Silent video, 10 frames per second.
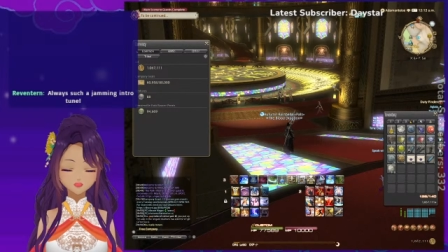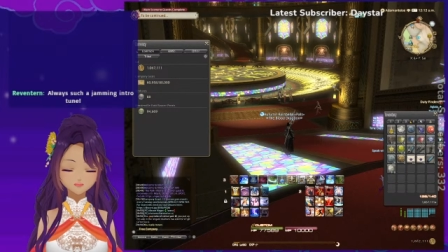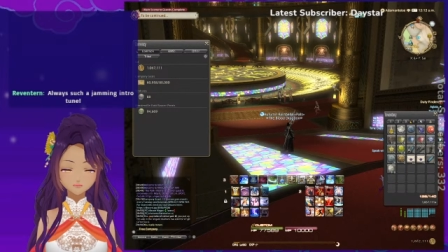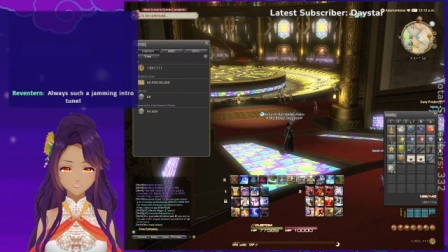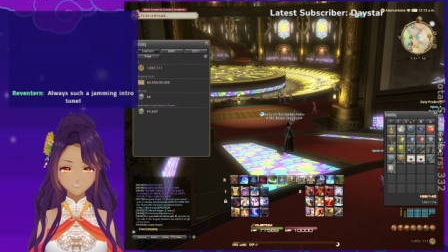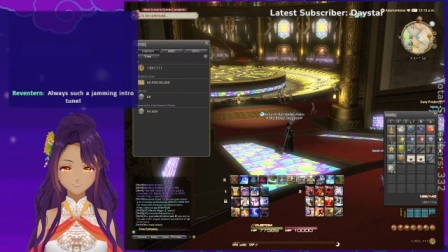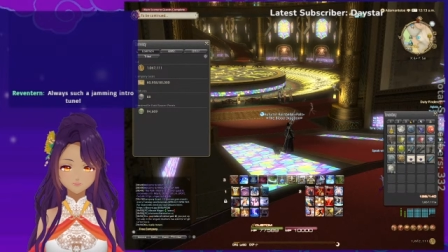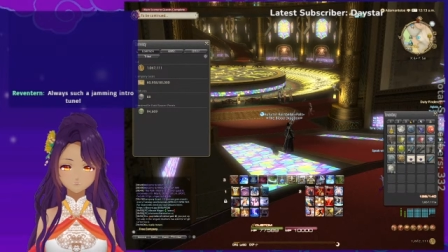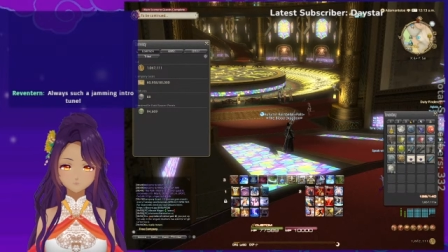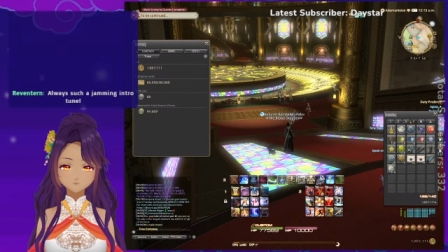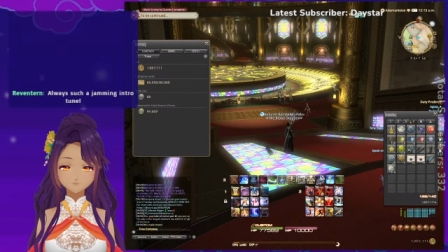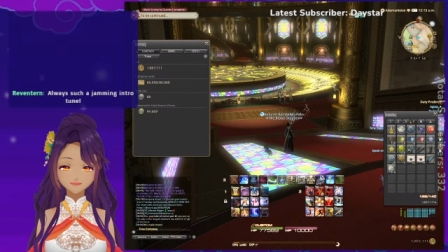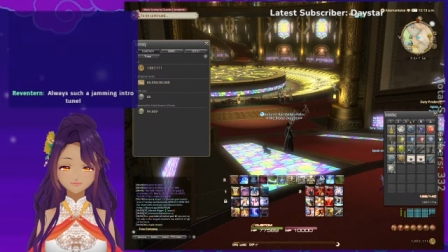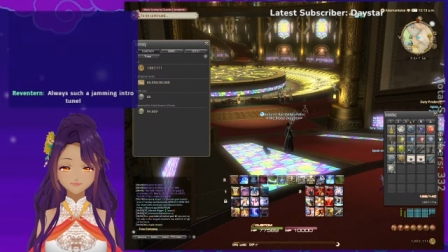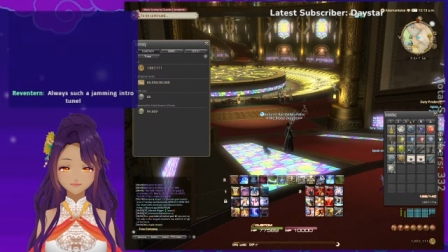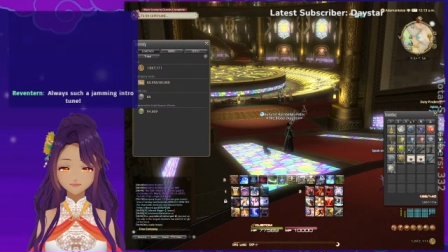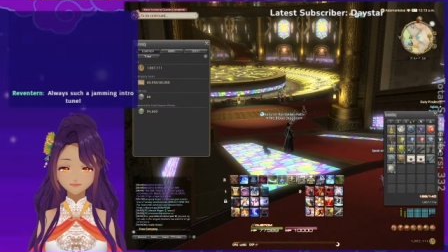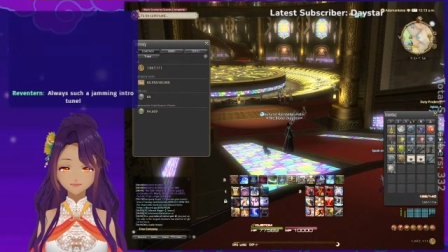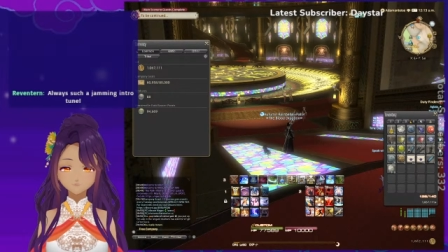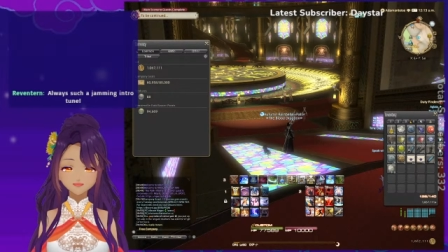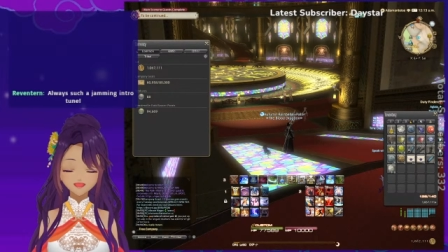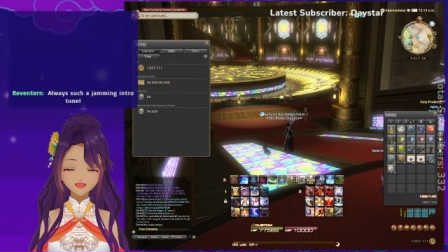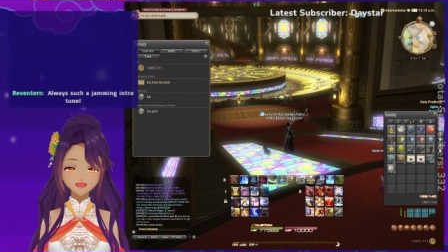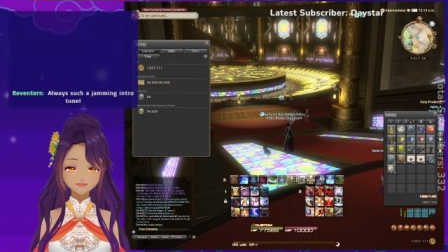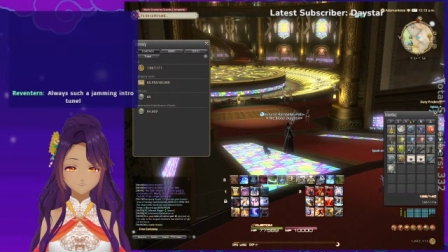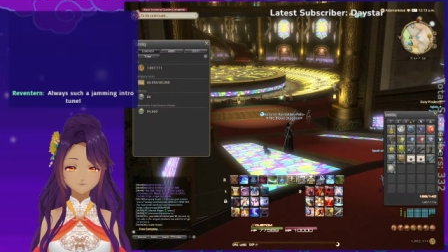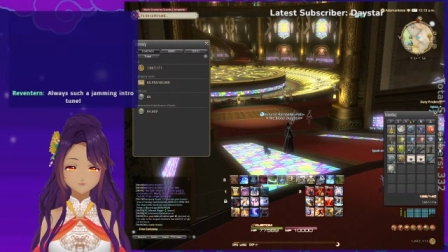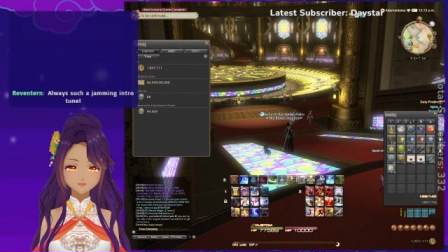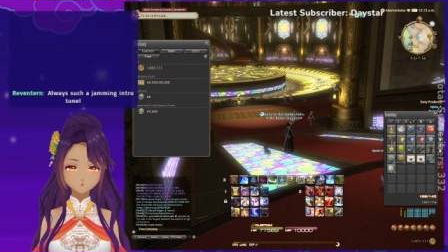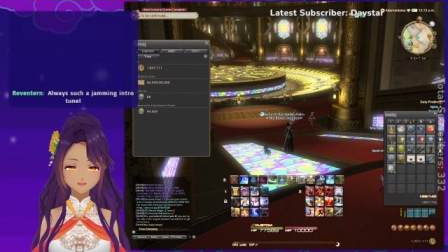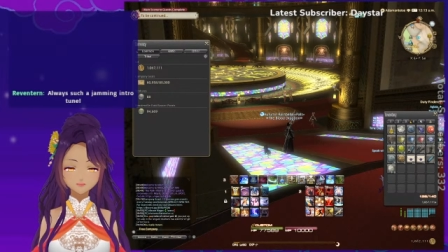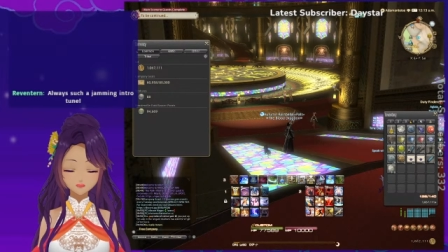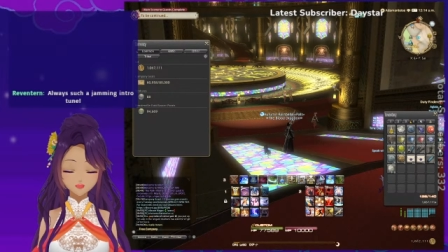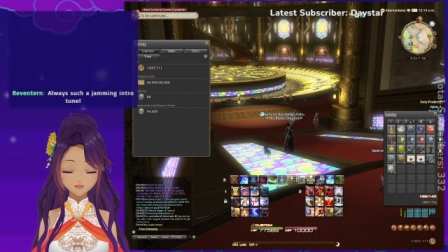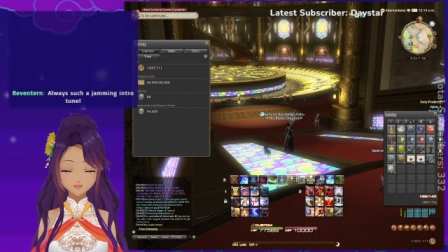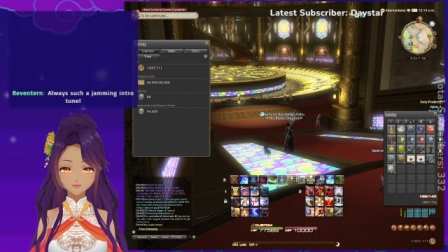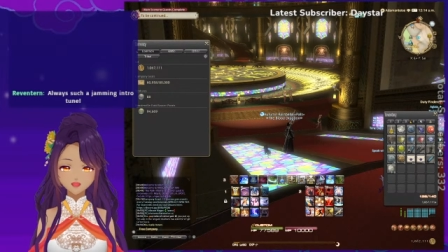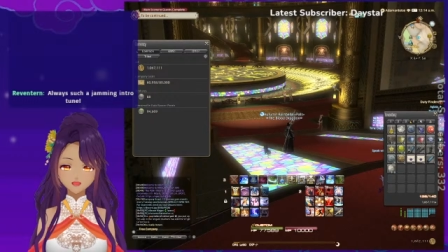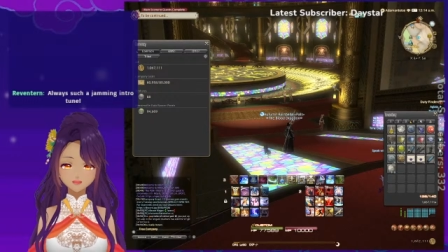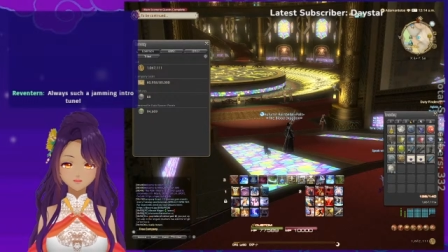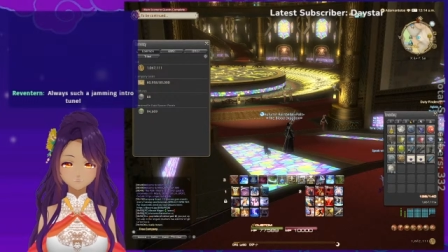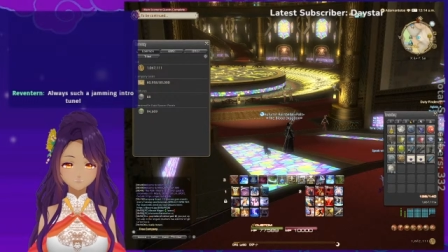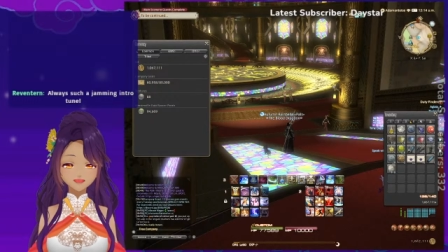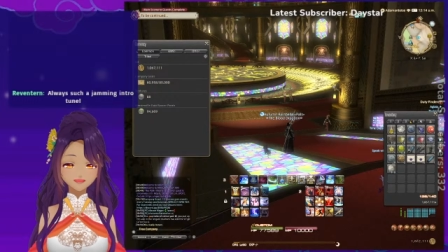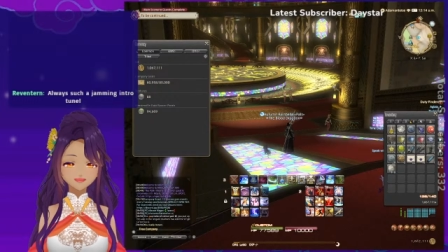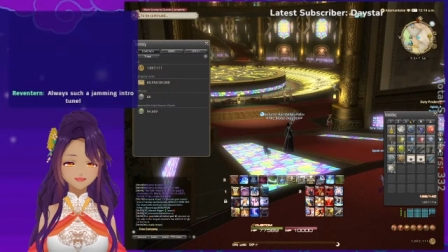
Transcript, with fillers: Trade Center music from Black and White is, like,